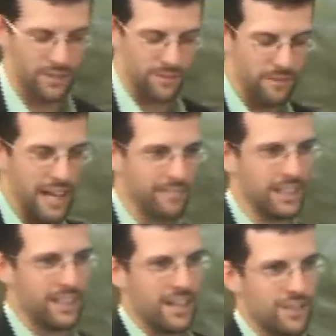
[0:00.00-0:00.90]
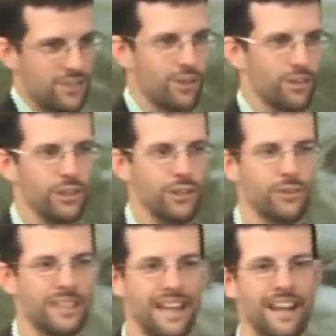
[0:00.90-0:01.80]
of heaven, so that you
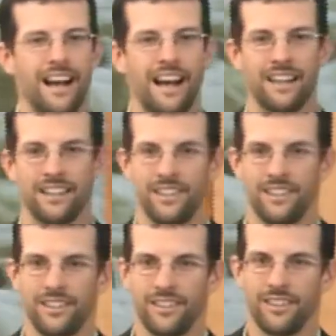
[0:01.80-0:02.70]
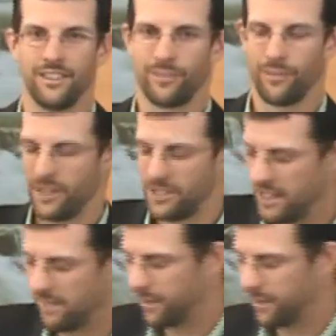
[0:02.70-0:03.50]
cannot receive it.